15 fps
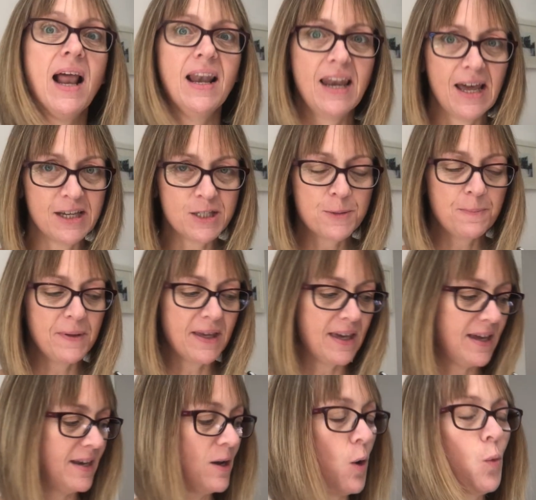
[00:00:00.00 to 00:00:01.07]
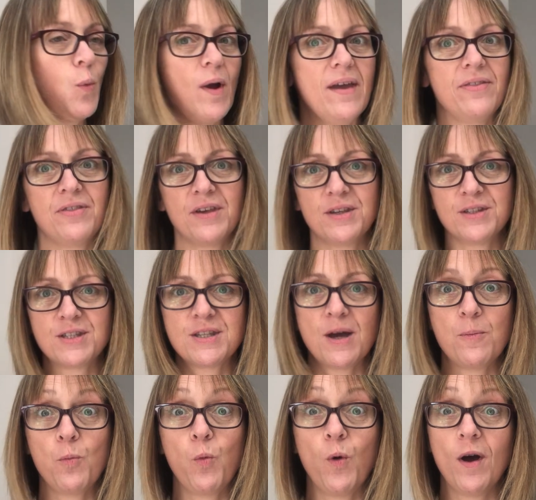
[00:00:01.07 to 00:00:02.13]
Let's begin with
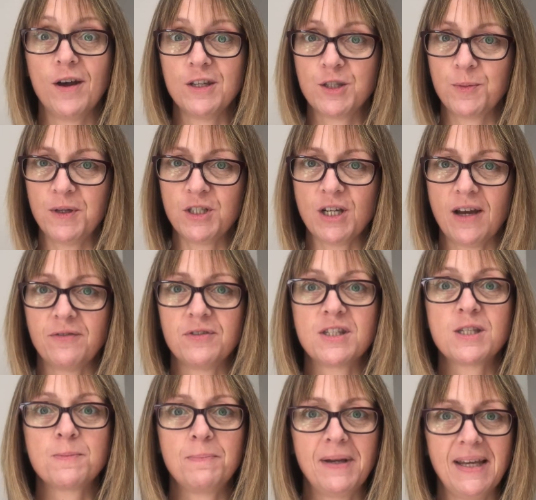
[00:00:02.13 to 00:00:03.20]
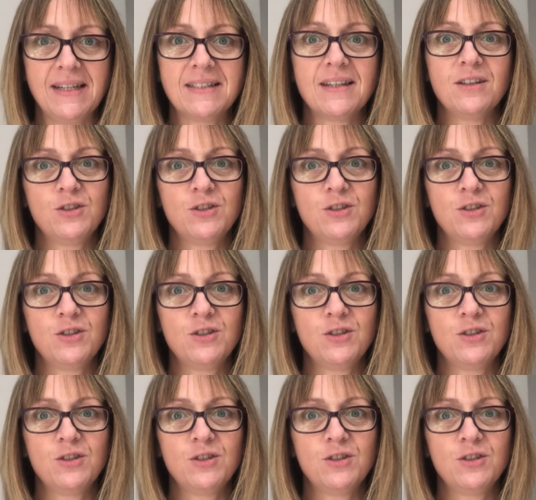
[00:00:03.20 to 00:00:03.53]
some words which have split